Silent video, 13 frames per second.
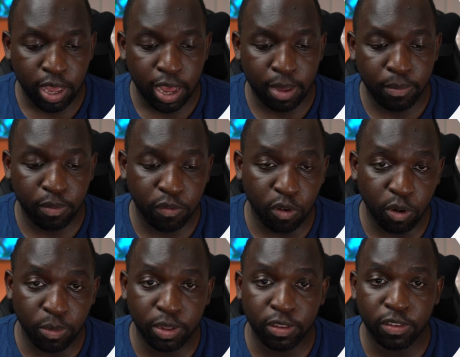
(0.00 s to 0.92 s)
And
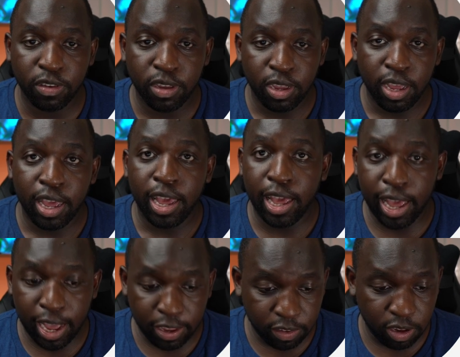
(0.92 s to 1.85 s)
performance, it
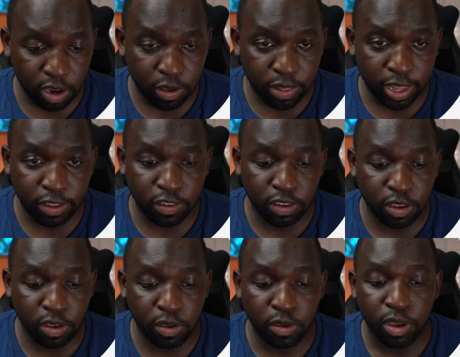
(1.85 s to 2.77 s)
has to load that
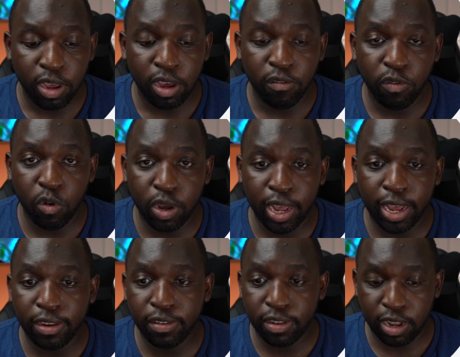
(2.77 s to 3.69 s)
too
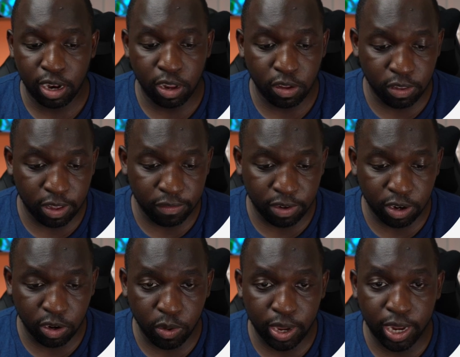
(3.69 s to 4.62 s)
forecast. It loads that
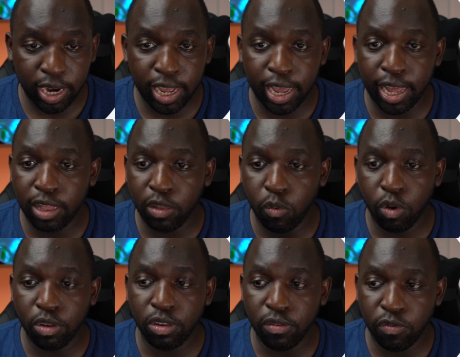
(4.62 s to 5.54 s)
very quickly and the
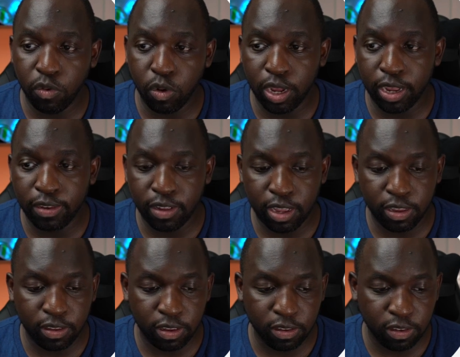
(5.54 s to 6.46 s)
what if forecast
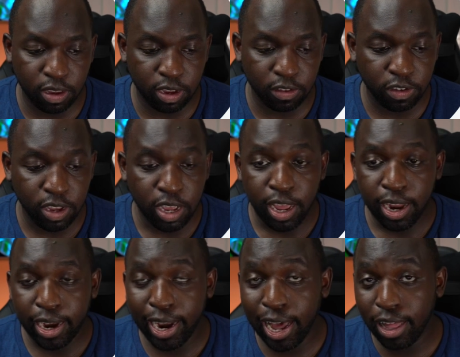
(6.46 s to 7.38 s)
is as such.
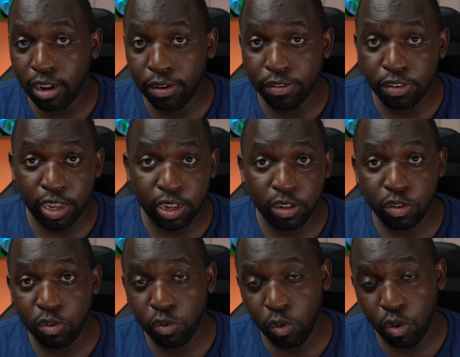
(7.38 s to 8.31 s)
Now that I've cycled
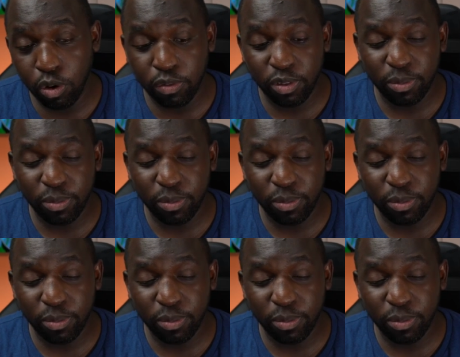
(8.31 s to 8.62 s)
through all of